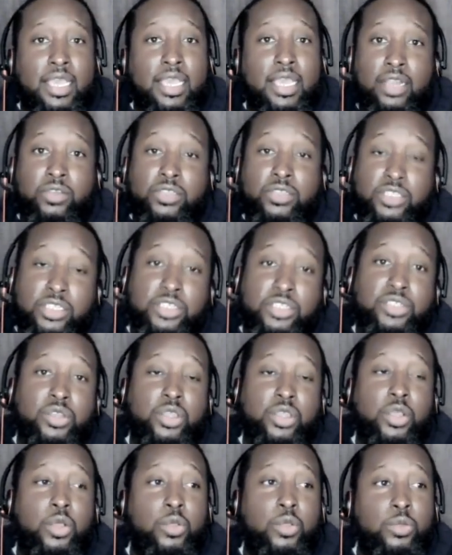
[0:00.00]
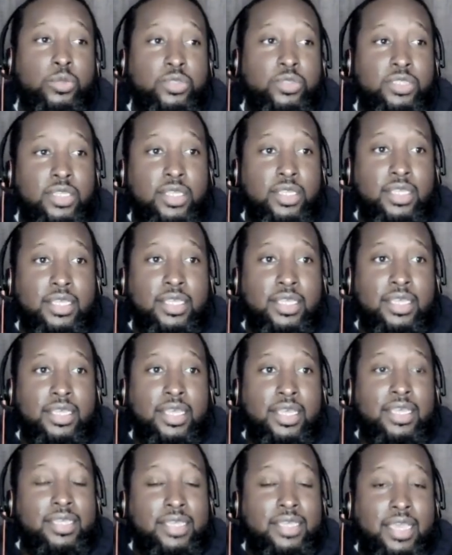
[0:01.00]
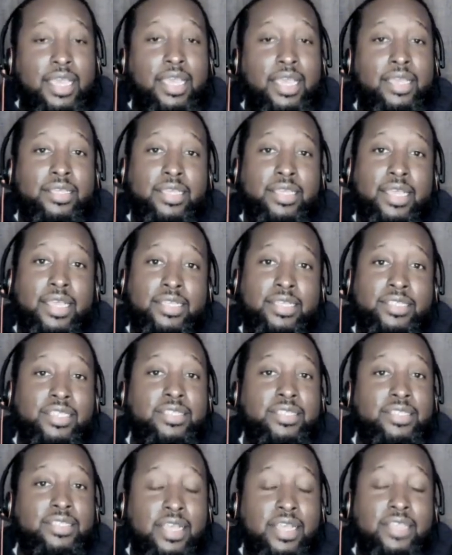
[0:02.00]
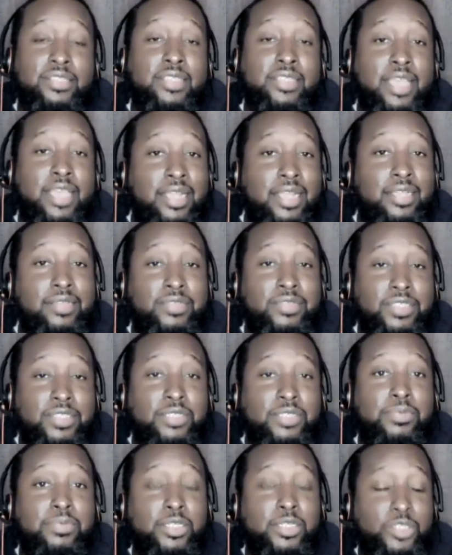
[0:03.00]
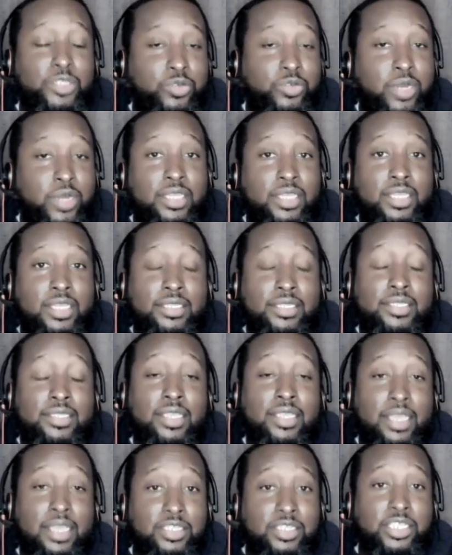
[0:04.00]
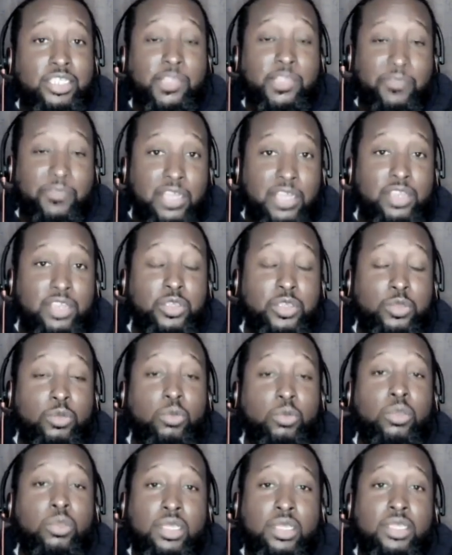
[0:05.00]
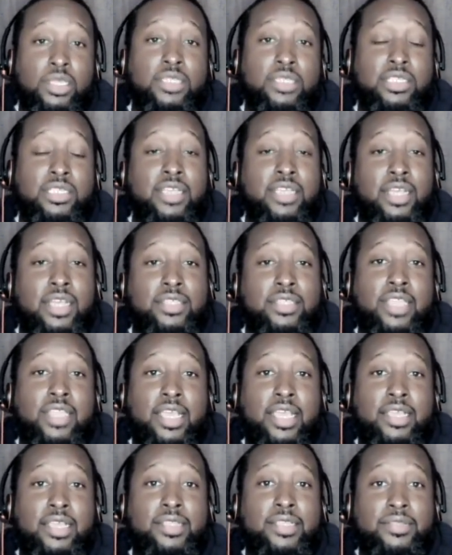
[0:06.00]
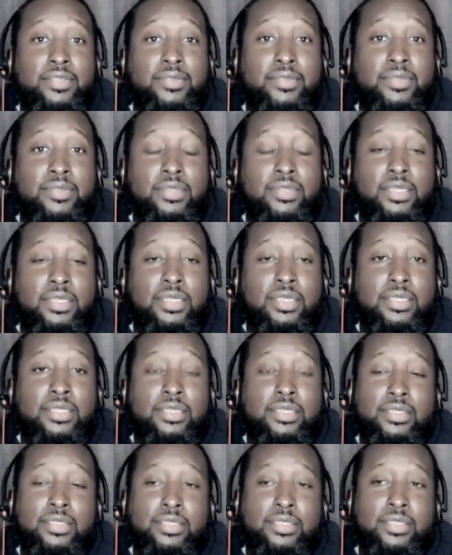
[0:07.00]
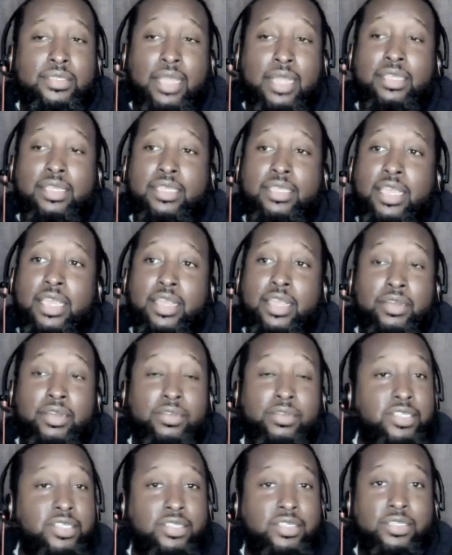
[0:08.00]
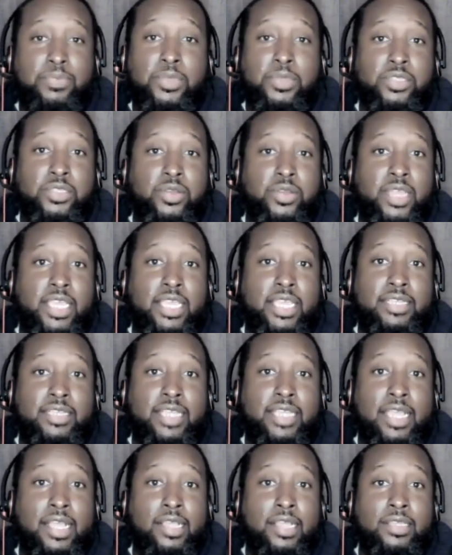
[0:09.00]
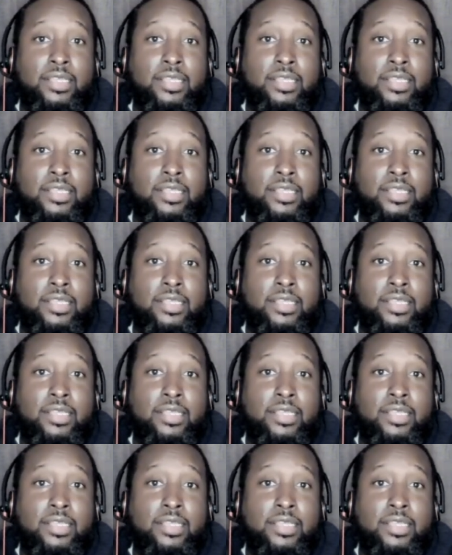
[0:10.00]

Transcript: And her sister goes, yeah, yeah, she does that. If she's been drinking and she's feeling you, she does that. So I look at her. She just puts her head down.